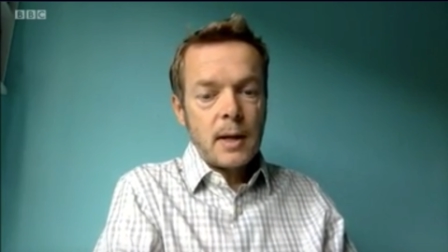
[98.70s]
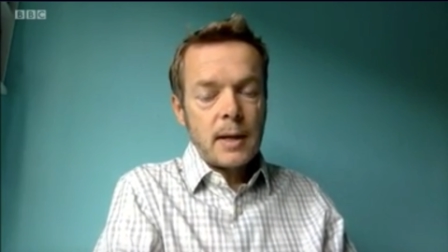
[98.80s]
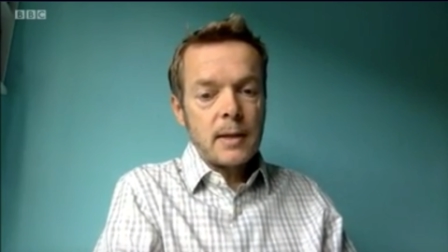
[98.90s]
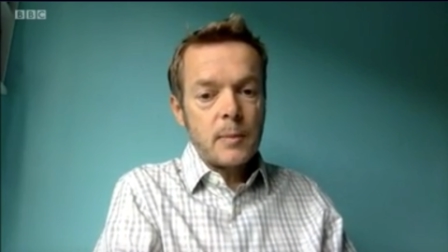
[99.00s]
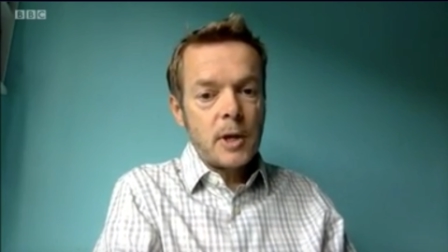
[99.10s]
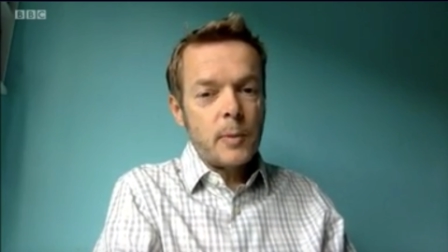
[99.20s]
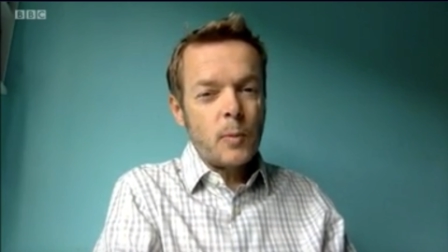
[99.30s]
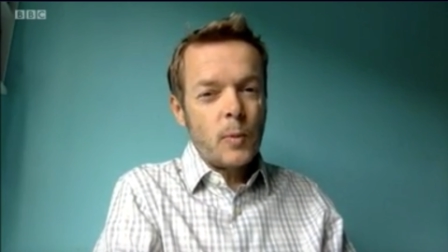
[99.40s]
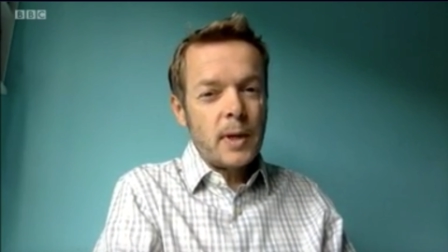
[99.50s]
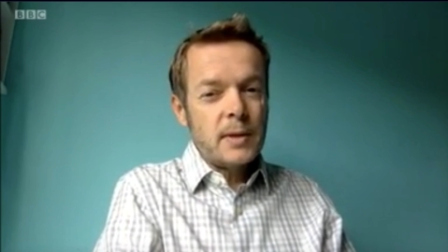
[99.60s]
And at the
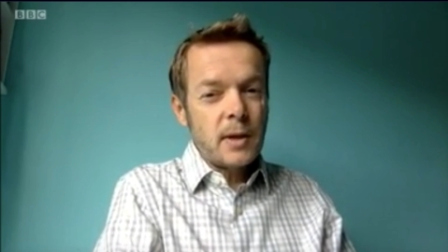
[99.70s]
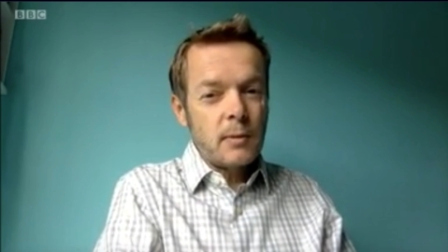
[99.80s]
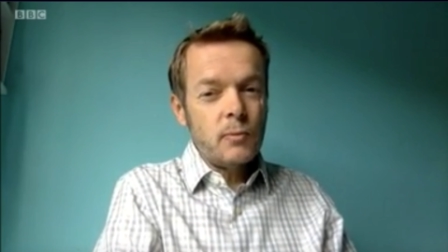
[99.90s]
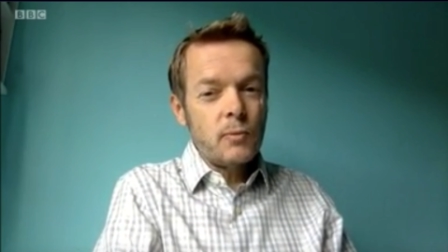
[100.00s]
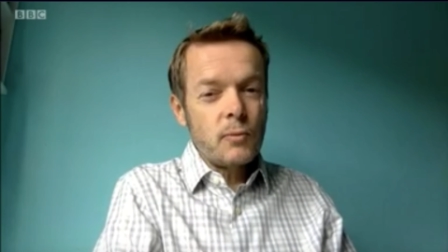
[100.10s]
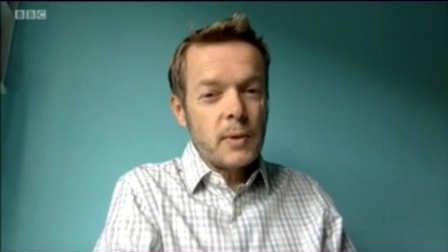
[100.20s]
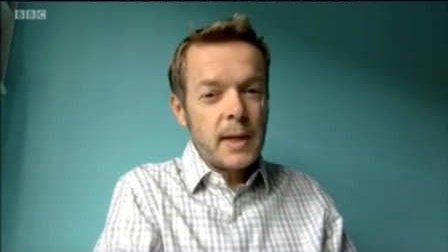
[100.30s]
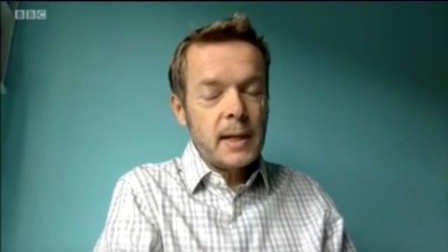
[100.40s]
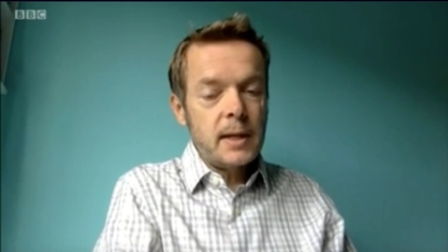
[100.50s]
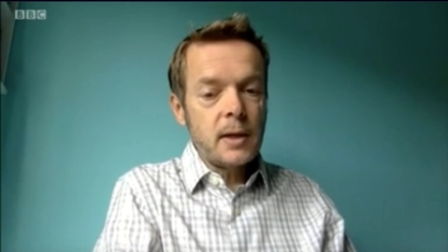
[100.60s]
moment, we don't
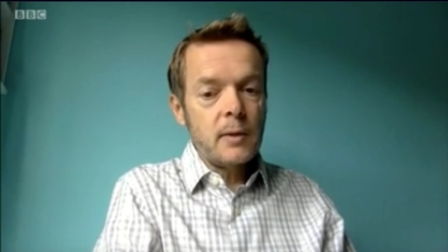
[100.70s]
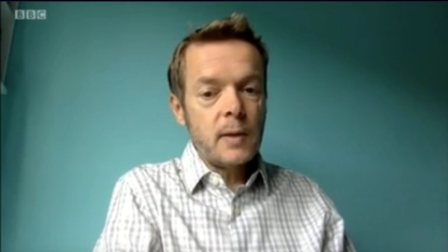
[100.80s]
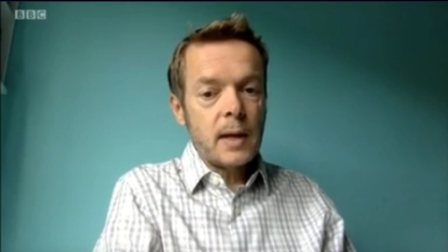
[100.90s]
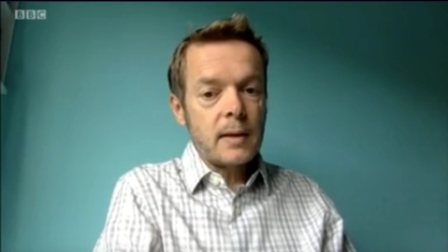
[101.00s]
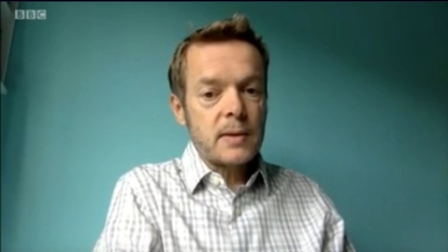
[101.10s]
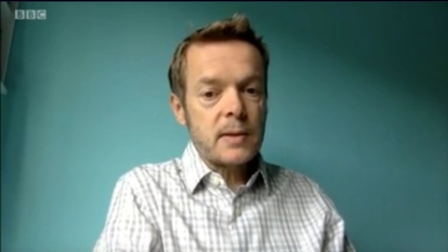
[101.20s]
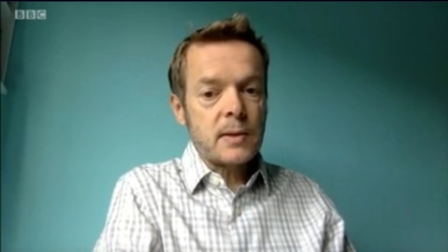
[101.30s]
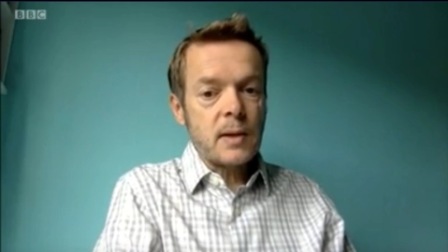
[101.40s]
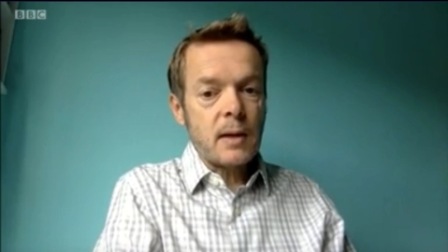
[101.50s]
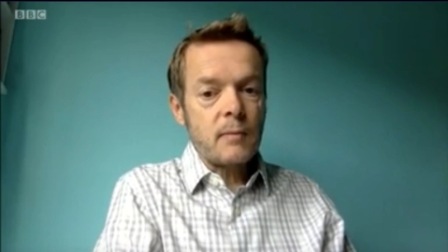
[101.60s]
really know the answer
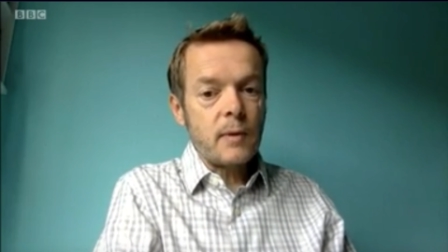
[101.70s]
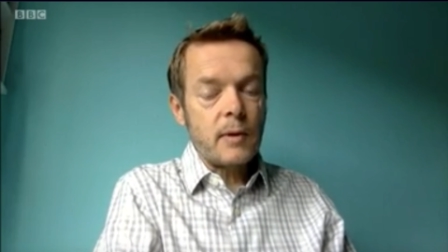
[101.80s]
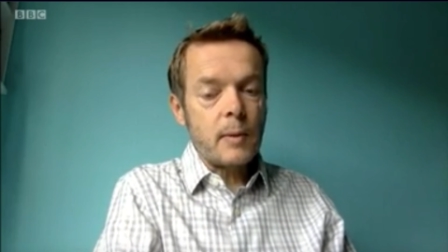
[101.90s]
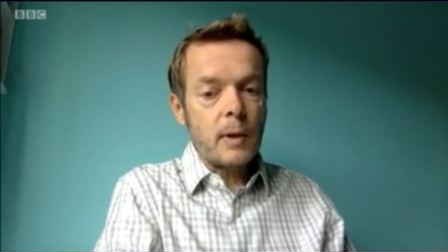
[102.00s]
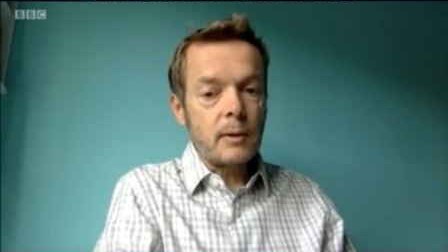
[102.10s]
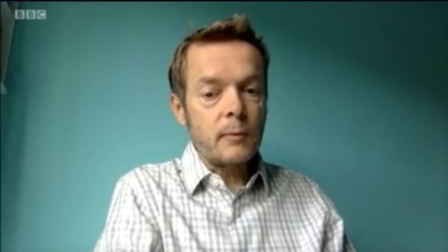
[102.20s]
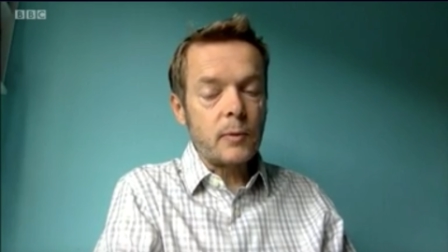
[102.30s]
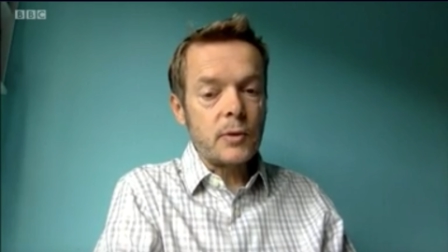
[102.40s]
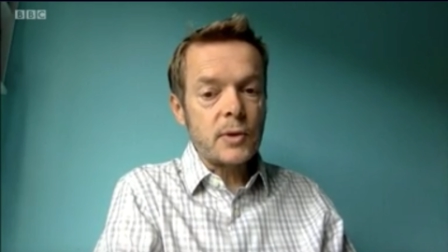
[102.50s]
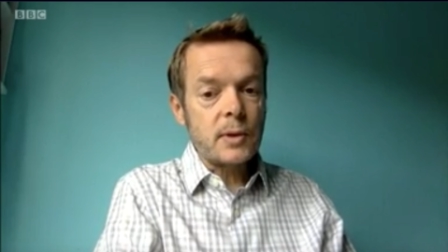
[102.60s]
to that very well,
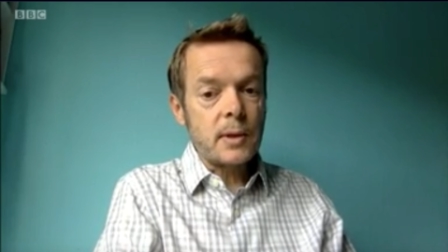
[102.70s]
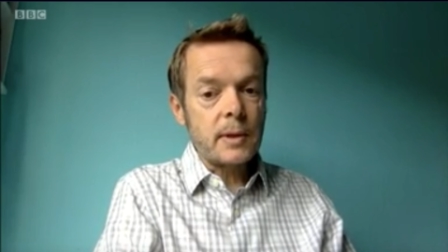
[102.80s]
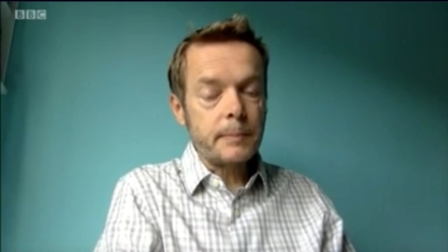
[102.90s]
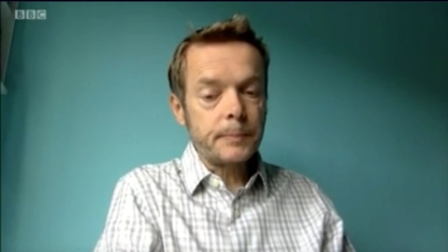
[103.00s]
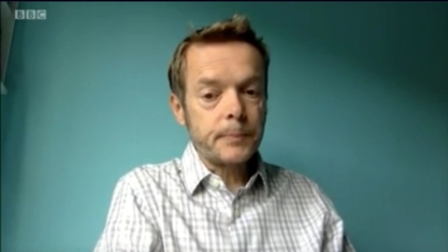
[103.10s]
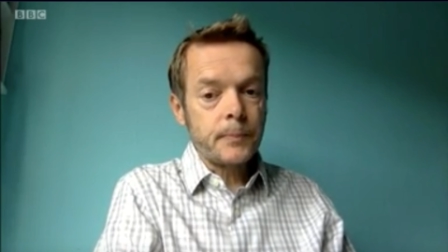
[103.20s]
unfortunately